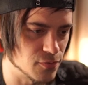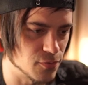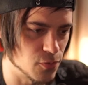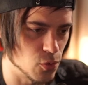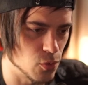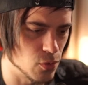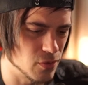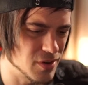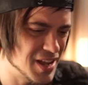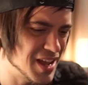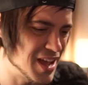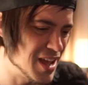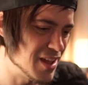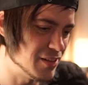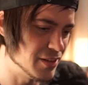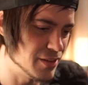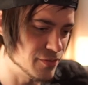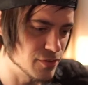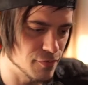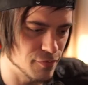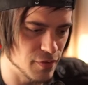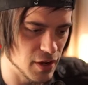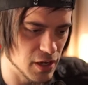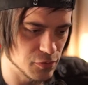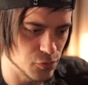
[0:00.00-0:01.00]
forward. Nah, I'll leave
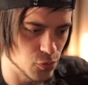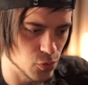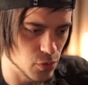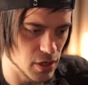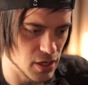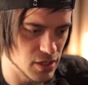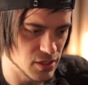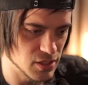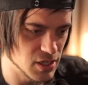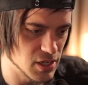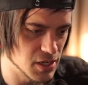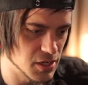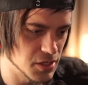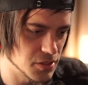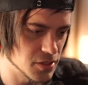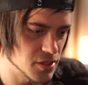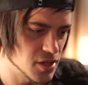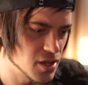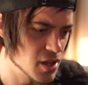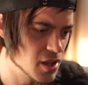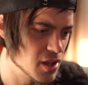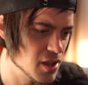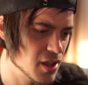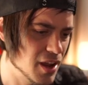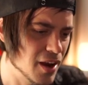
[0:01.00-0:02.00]
the fast forward as it is.
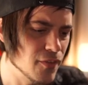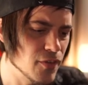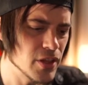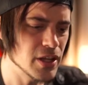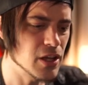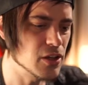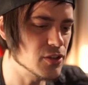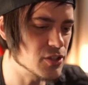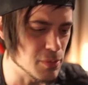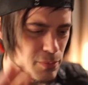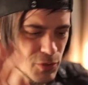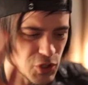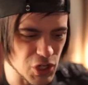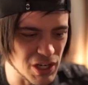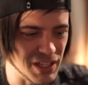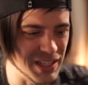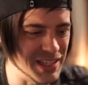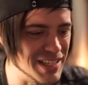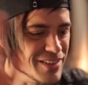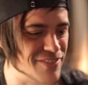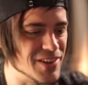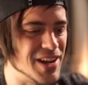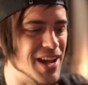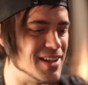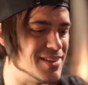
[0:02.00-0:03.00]
Everything else, I'm just going to
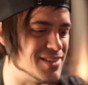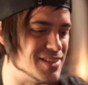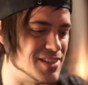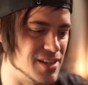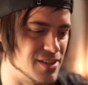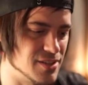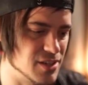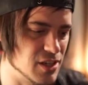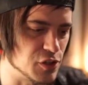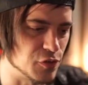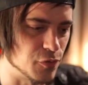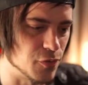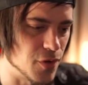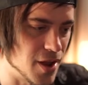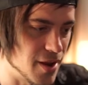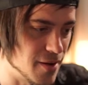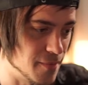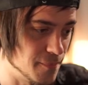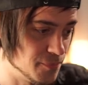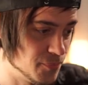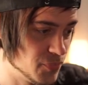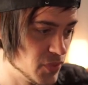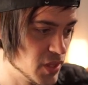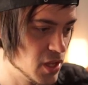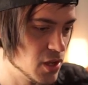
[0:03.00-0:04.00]
leave it as is. It's
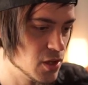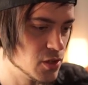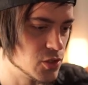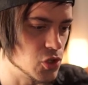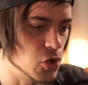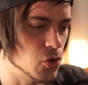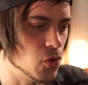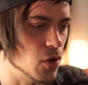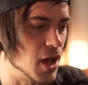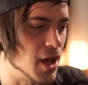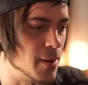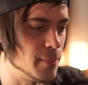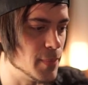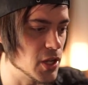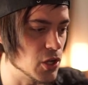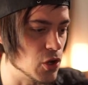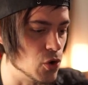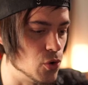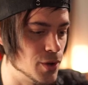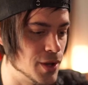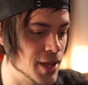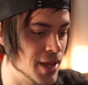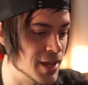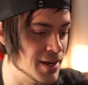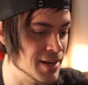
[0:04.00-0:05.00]
fine. So I'm going to
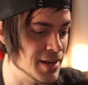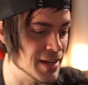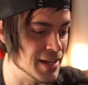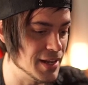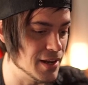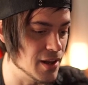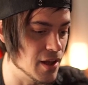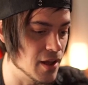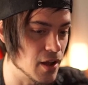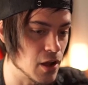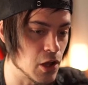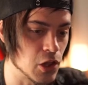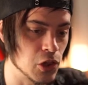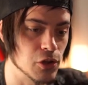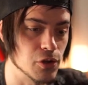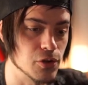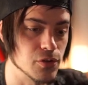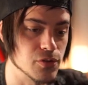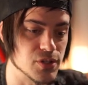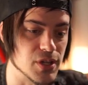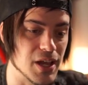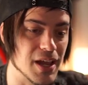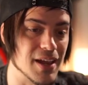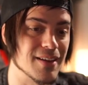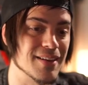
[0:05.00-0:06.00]
go ahead and hit uh,
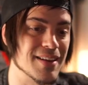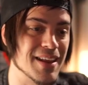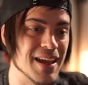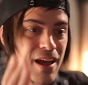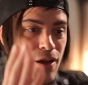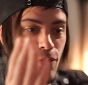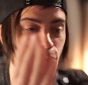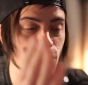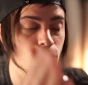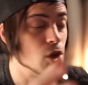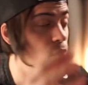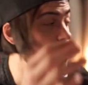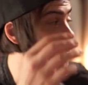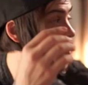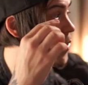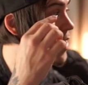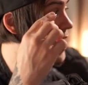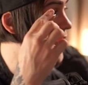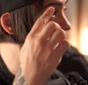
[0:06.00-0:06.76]
close. And now we